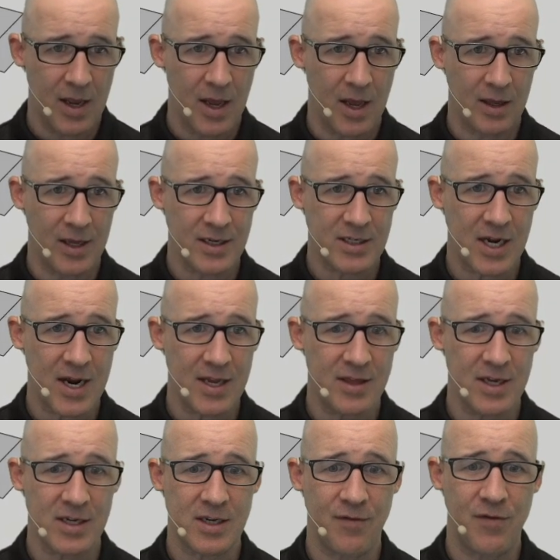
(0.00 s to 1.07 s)
And let's hide
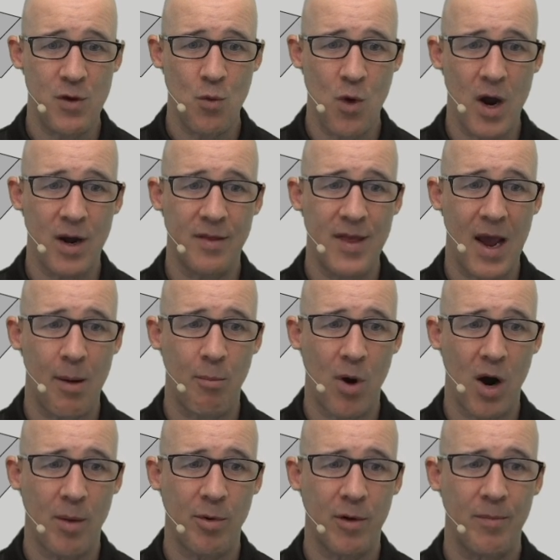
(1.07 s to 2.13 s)
this. If you wanted that
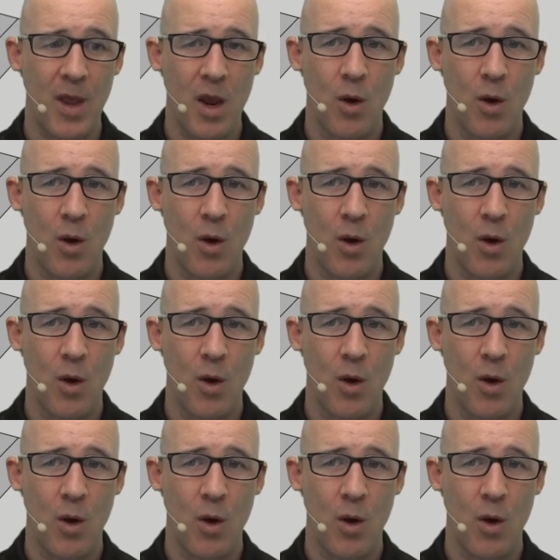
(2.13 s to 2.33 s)
marble,